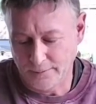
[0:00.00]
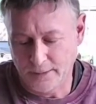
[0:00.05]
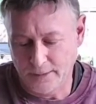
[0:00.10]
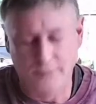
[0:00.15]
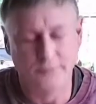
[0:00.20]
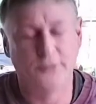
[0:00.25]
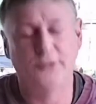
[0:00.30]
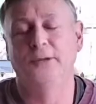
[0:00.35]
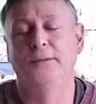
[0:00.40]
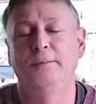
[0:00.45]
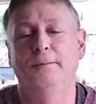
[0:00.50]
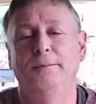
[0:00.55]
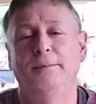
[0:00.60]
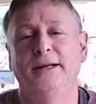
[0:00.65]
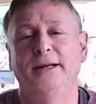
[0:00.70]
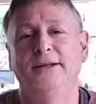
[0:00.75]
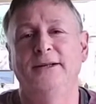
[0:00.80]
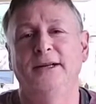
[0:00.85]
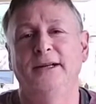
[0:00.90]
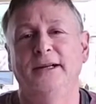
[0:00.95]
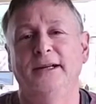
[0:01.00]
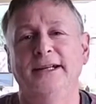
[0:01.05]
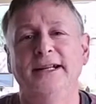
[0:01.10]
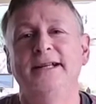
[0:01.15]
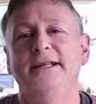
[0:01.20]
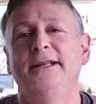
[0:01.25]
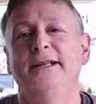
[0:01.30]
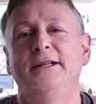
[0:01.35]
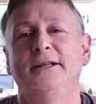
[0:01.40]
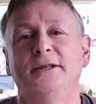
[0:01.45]
Mum couldn't bend her
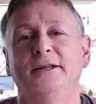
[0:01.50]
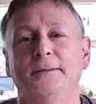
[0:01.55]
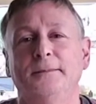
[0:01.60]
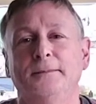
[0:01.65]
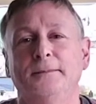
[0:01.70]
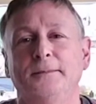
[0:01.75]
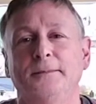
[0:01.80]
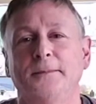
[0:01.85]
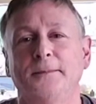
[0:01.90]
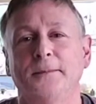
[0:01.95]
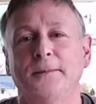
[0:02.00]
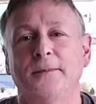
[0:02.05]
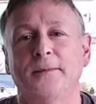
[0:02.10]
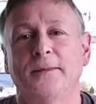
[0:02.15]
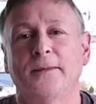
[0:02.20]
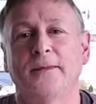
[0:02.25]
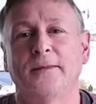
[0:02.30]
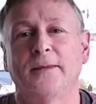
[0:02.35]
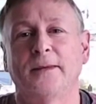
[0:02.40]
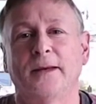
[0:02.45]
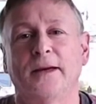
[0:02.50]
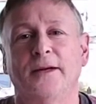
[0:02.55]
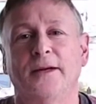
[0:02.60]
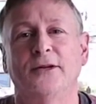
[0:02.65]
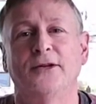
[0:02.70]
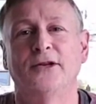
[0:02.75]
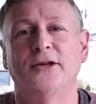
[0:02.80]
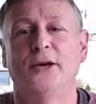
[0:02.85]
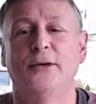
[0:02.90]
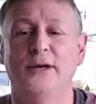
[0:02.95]
knees.
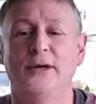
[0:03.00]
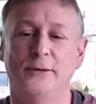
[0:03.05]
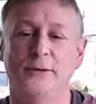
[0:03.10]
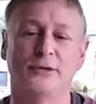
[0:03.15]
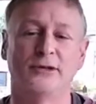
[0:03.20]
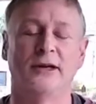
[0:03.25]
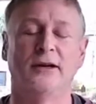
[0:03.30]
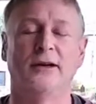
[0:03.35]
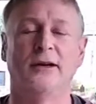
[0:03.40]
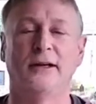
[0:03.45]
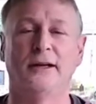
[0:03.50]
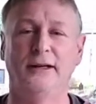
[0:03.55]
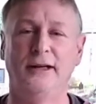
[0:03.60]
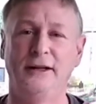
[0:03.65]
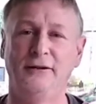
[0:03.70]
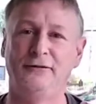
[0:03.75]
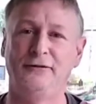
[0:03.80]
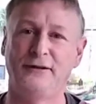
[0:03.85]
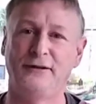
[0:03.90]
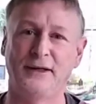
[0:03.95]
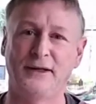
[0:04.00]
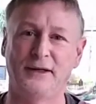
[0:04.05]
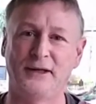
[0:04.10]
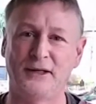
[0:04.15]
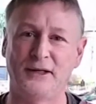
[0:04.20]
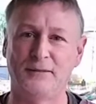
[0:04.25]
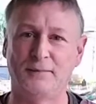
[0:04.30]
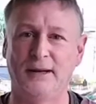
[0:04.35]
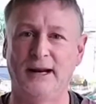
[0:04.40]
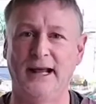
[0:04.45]
And so it was like lifting
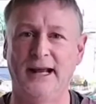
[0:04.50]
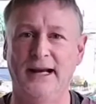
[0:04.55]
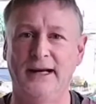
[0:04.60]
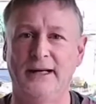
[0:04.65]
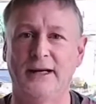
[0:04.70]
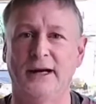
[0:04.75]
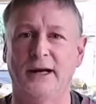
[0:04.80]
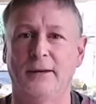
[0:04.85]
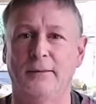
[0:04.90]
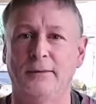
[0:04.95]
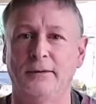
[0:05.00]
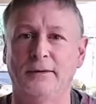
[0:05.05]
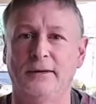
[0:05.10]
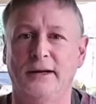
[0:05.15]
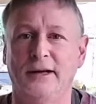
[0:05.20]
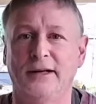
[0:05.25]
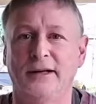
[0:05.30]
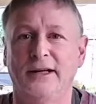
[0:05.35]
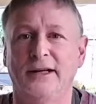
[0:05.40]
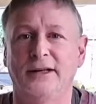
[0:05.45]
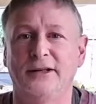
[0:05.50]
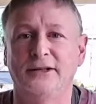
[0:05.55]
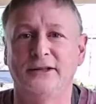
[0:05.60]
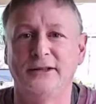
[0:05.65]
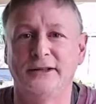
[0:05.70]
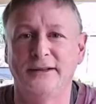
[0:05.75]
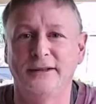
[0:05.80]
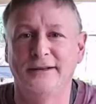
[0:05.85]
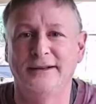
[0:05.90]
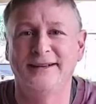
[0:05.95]
this plank up like
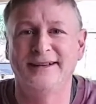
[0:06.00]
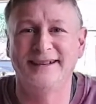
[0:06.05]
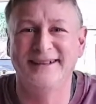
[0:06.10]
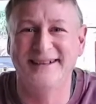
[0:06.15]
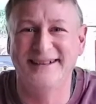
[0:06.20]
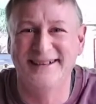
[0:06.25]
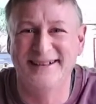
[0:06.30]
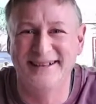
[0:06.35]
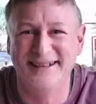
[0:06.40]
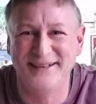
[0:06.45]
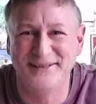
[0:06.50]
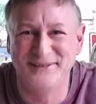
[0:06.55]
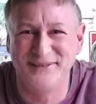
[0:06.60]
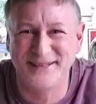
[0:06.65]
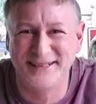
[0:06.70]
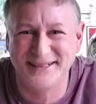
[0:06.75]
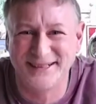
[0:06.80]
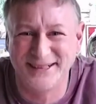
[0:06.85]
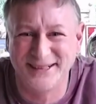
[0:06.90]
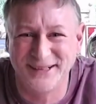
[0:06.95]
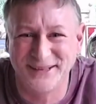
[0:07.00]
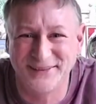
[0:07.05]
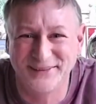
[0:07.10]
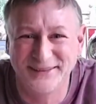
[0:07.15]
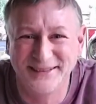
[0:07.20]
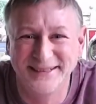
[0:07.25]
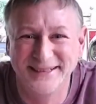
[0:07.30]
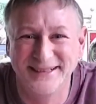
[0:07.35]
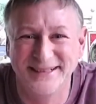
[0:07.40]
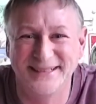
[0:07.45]
this every
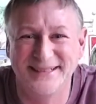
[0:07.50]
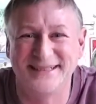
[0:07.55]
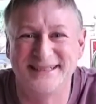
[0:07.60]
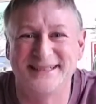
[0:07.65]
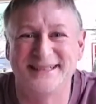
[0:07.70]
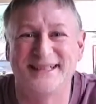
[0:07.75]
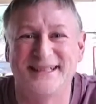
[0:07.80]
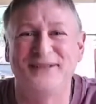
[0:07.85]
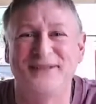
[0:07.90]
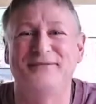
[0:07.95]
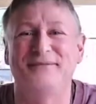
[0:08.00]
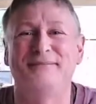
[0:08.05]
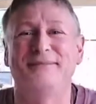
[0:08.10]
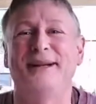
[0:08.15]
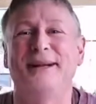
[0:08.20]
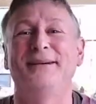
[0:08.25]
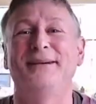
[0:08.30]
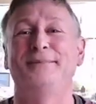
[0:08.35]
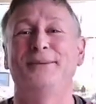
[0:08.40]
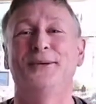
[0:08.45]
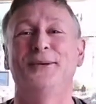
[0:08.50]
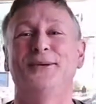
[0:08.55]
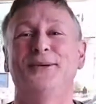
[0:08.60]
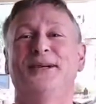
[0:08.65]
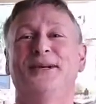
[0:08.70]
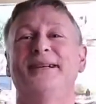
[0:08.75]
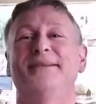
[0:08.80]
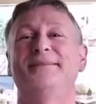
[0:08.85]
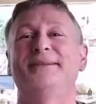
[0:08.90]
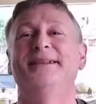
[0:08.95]
time, this stiff black
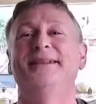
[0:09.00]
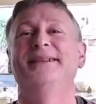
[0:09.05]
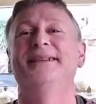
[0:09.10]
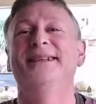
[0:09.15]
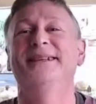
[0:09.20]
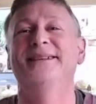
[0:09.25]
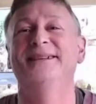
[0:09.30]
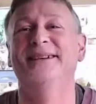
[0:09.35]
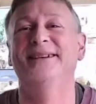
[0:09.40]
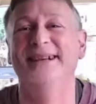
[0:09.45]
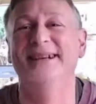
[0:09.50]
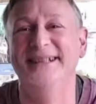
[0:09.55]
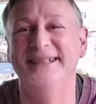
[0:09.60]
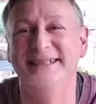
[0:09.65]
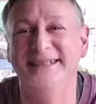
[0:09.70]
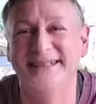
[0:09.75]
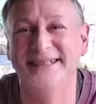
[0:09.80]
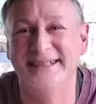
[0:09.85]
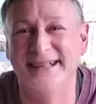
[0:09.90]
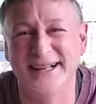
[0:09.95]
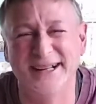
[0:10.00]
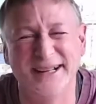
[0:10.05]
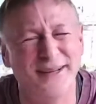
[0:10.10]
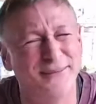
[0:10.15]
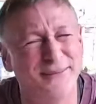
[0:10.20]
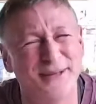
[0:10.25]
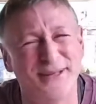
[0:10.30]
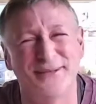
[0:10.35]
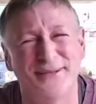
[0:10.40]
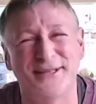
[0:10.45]
board up, right, to get
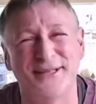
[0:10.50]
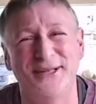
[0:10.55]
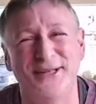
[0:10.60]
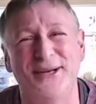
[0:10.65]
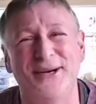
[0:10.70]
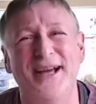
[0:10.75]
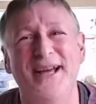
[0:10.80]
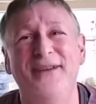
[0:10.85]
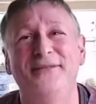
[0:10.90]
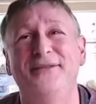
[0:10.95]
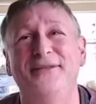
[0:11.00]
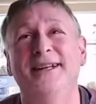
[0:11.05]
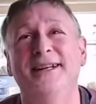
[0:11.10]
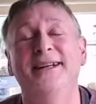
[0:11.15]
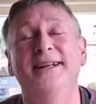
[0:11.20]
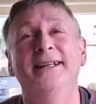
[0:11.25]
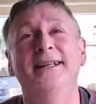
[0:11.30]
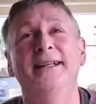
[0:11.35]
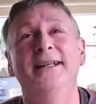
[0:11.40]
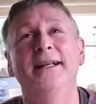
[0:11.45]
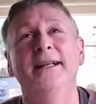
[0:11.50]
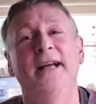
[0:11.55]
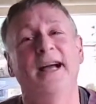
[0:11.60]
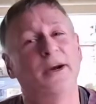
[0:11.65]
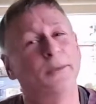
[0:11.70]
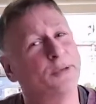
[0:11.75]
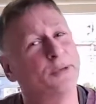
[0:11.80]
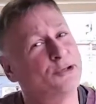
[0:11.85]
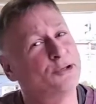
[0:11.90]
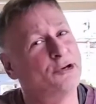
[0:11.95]
up, which was a lot heavier.
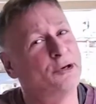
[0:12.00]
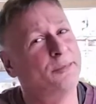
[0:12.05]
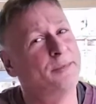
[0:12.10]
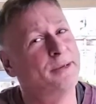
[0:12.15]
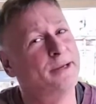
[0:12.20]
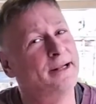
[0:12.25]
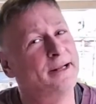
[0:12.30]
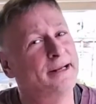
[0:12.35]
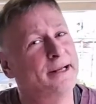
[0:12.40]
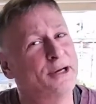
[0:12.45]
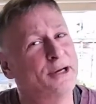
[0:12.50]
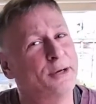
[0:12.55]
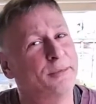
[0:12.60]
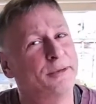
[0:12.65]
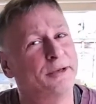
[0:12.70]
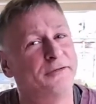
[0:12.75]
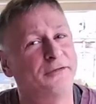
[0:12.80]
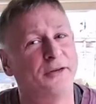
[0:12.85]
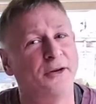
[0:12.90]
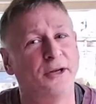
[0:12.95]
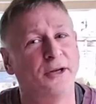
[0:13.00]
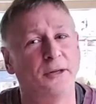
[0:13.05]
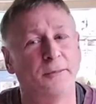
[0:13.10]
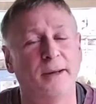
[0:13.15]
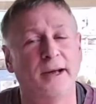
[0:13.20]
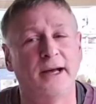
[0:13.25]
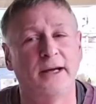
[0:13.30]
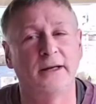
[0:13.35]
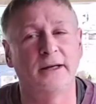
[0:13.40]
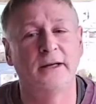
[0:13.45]
And we're dropping a little bit
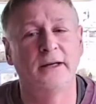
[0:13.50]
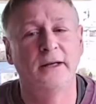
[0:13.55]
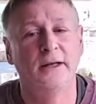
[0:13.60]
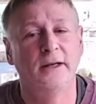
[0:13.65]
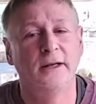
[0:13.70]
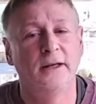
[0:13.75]
further back.